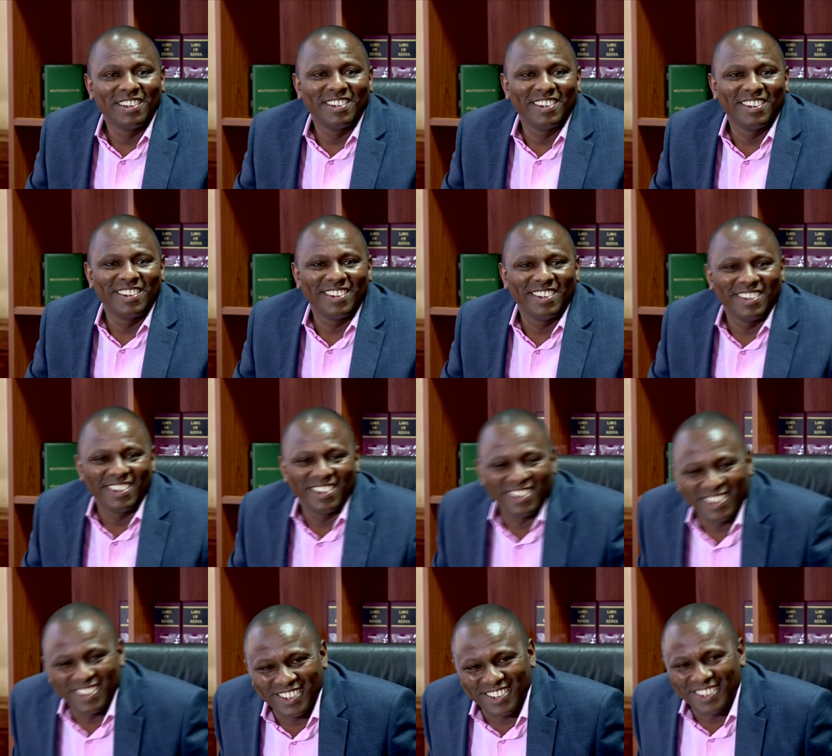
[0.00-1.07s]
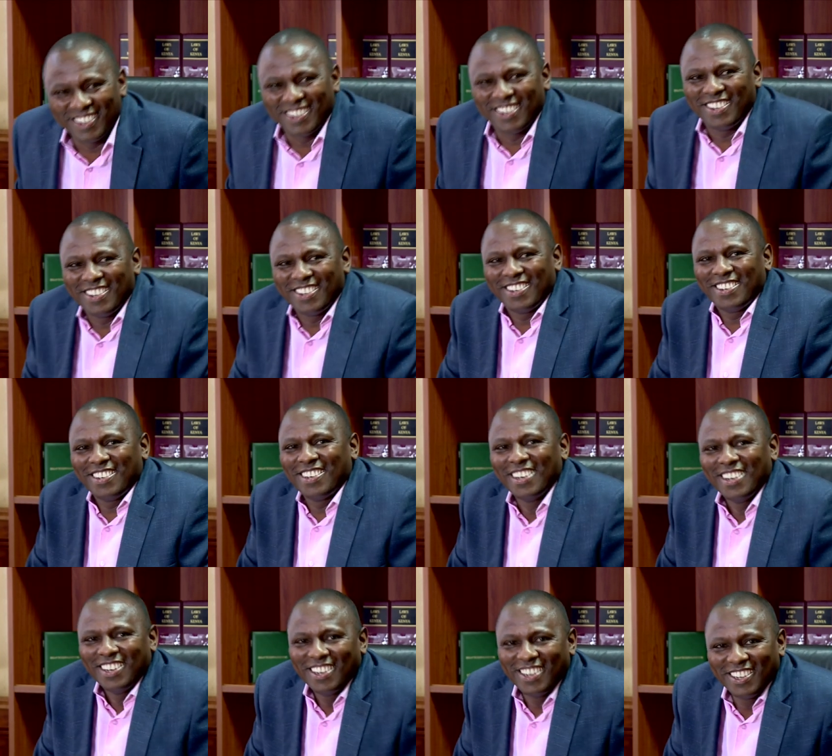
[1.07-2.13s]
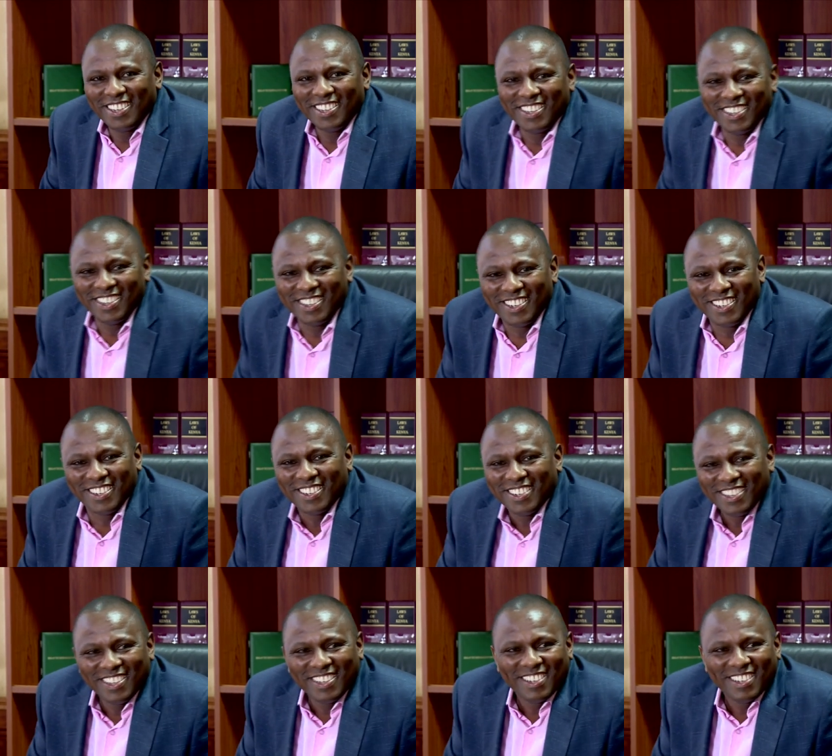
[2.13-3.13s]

(no one is talking)